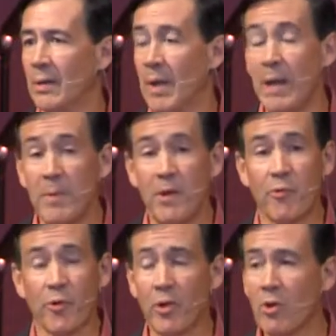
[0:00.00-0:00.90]
Maybe
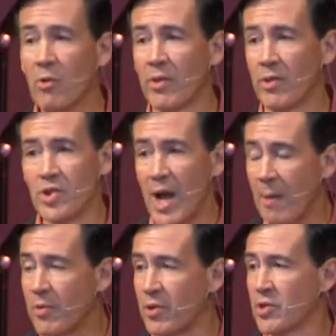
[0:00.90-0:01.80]
for you, it's a
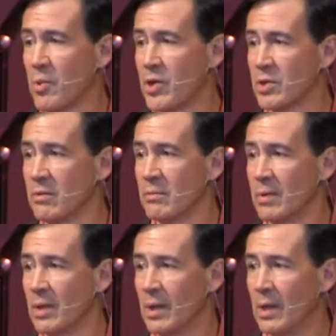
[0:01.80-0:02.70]
job situation.
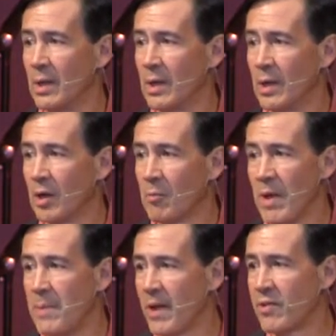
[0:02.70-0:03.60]
Or
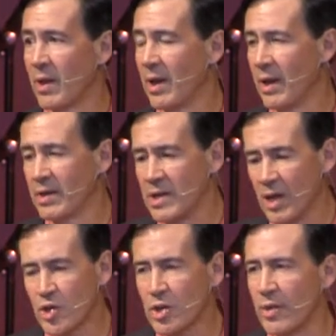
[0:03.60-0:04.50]
maybe it's a, an
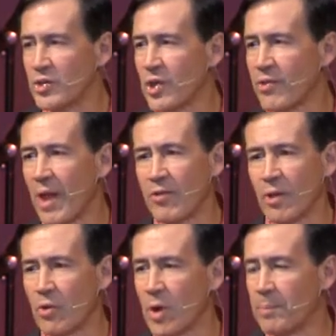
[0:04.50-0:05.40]
addiction that just has
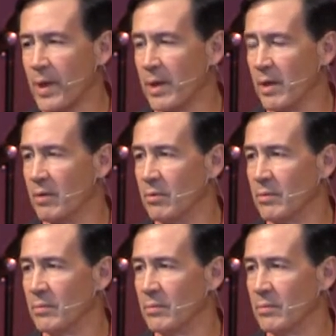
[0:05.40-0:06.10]
a grip on you.